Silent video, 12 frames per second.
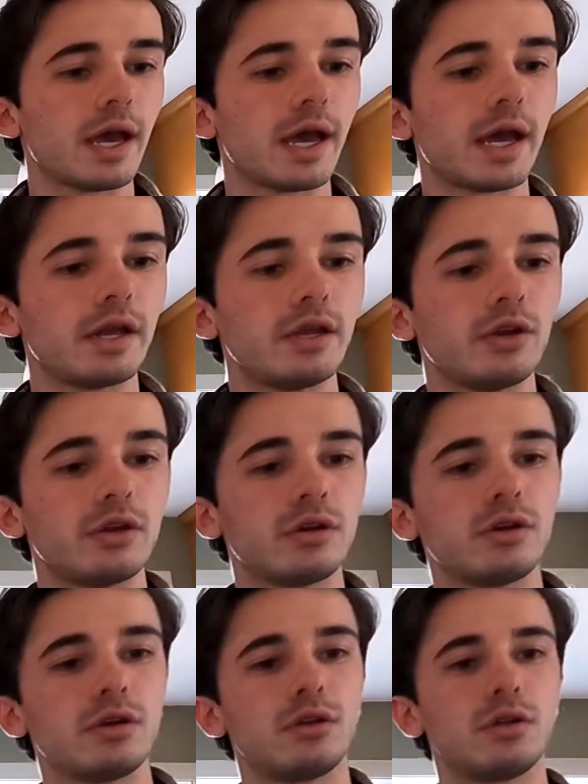Add in
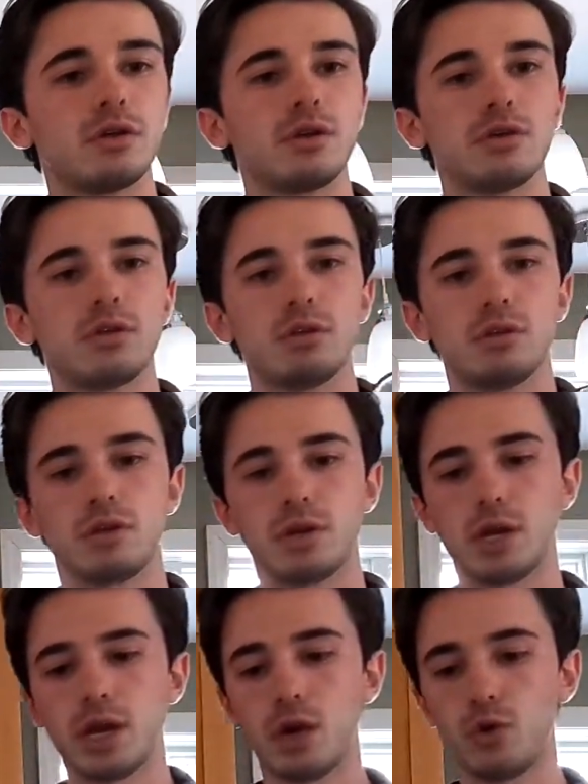
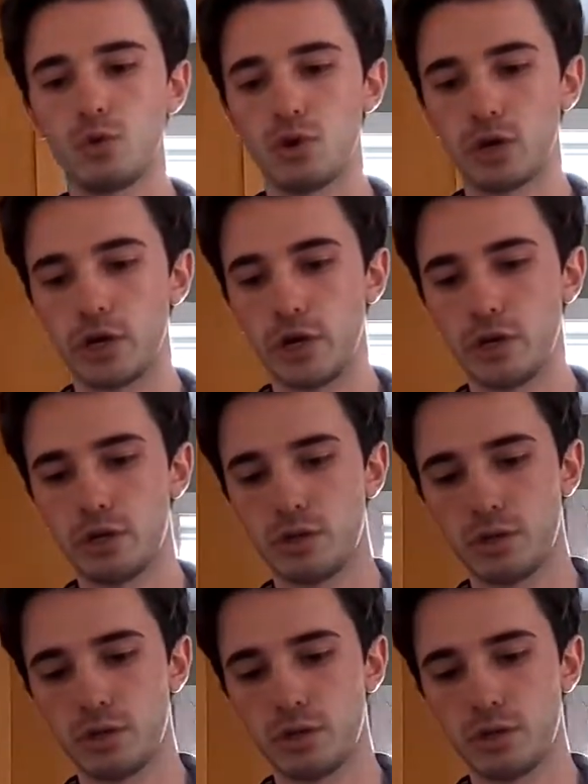our water.